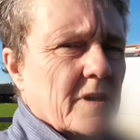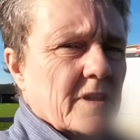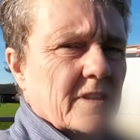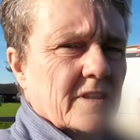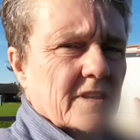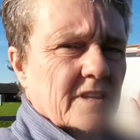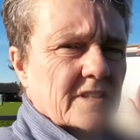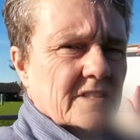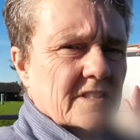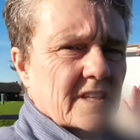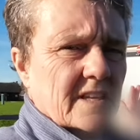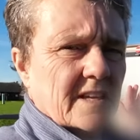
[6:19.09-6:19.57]

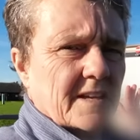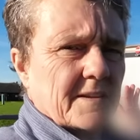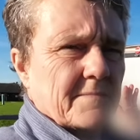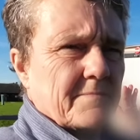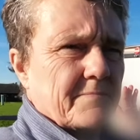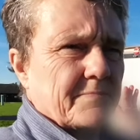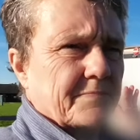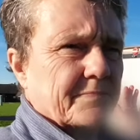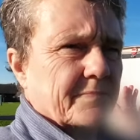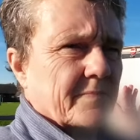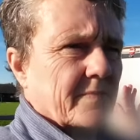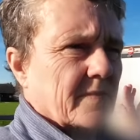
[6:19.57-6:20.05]
There's
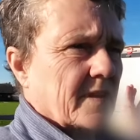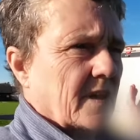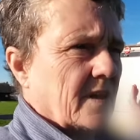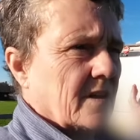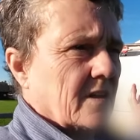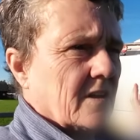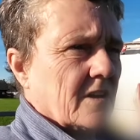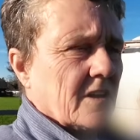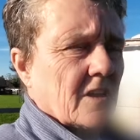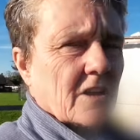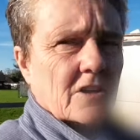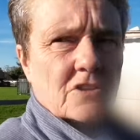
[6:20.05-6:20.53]
a
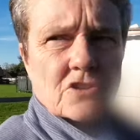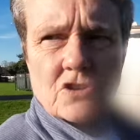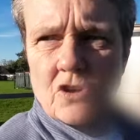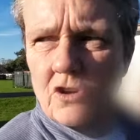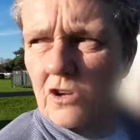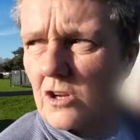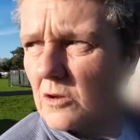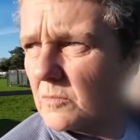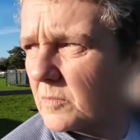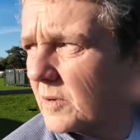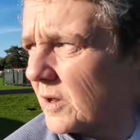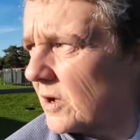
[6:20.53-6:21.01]

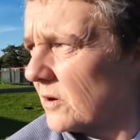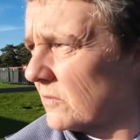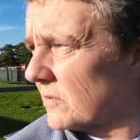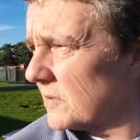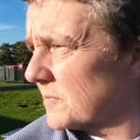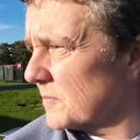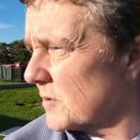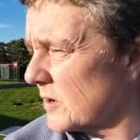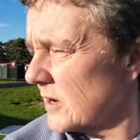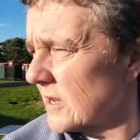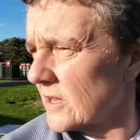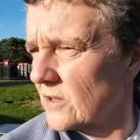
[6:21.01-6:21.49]
toilet block
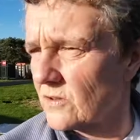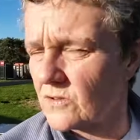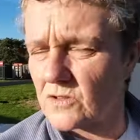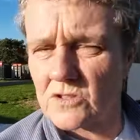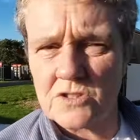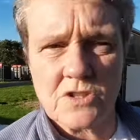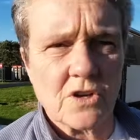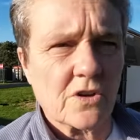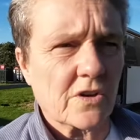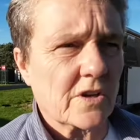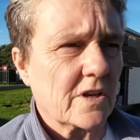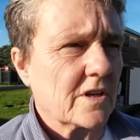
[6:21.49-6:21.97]
with pretty good
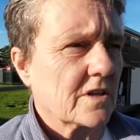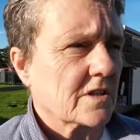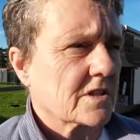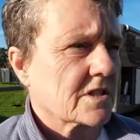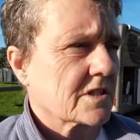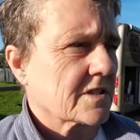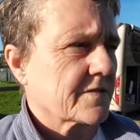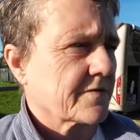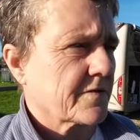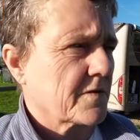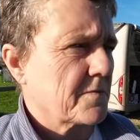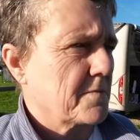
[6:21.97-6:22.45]

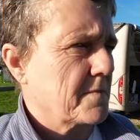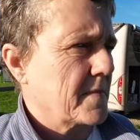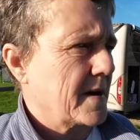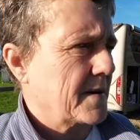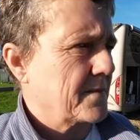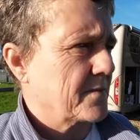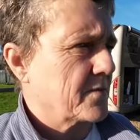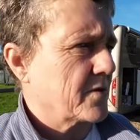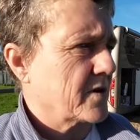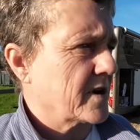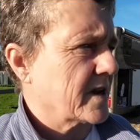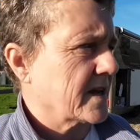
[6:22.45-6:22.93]
toilets from
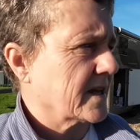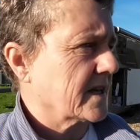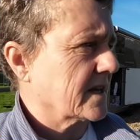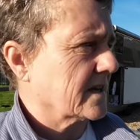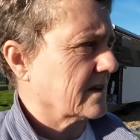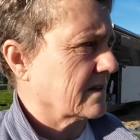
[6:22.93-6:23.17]
memory,